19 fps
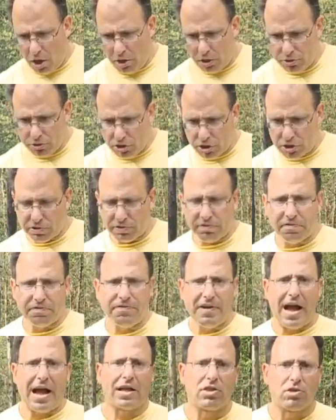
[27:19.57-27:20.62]
Just
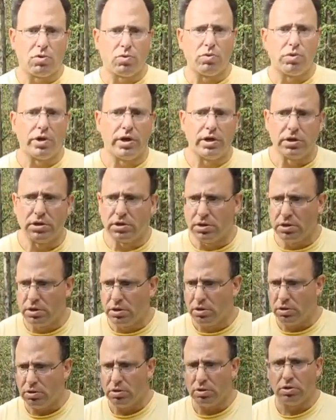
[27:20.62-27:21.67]
factor in,
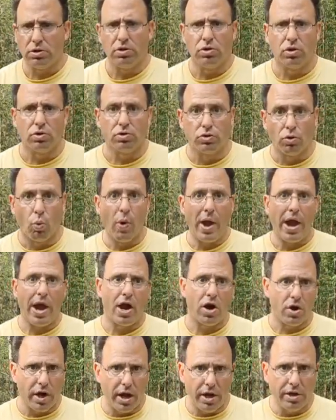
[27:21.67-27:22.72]
you know, the
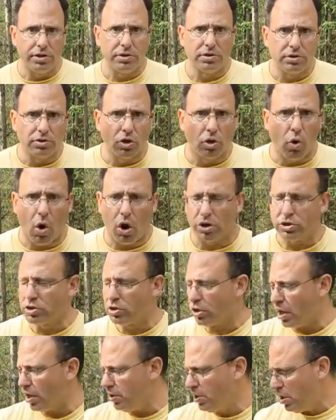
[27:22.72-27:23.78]
wear and the cost.
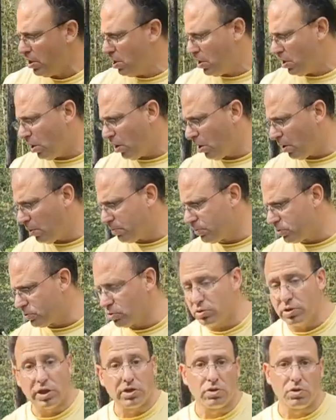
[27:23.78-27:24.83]
Okay,
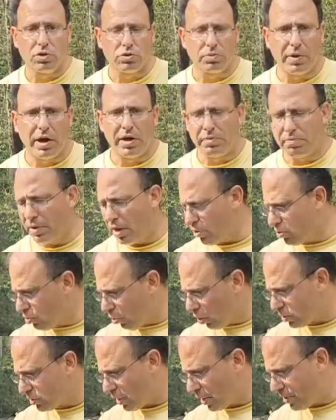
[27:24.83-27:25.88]
those are my
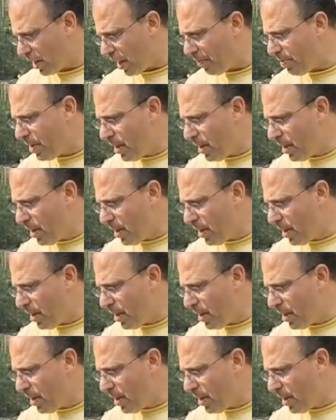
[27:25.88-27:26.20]
thoughts on that.